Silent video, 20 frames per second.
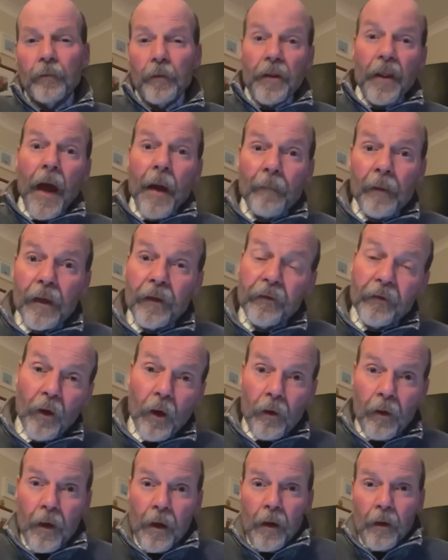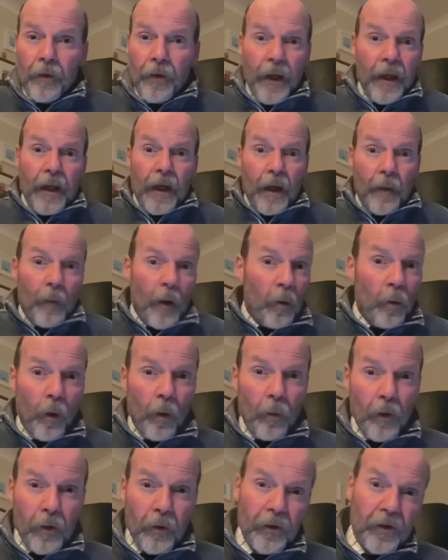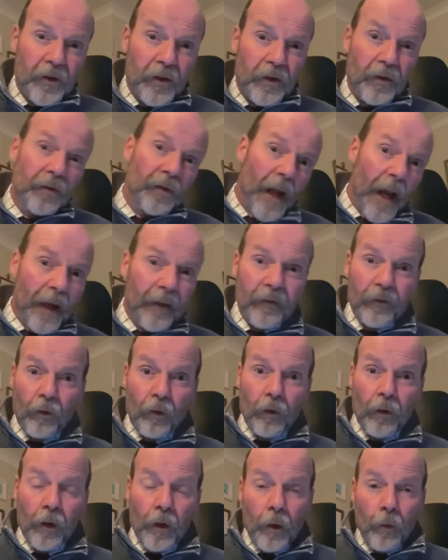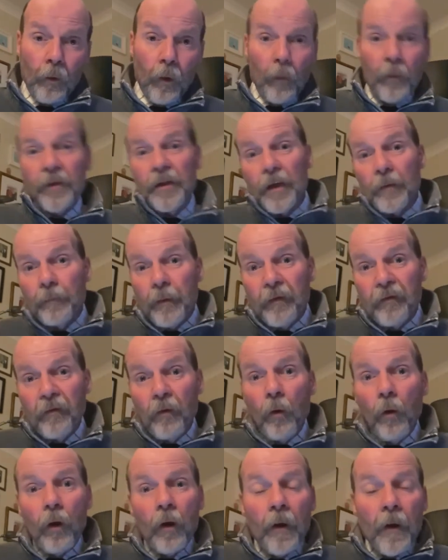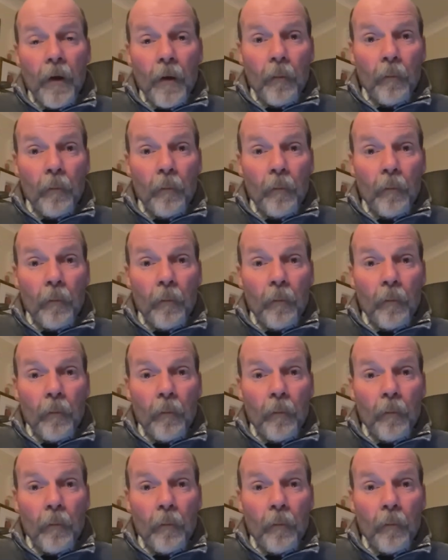And that means not thinking about what we're going to do next or what we did before,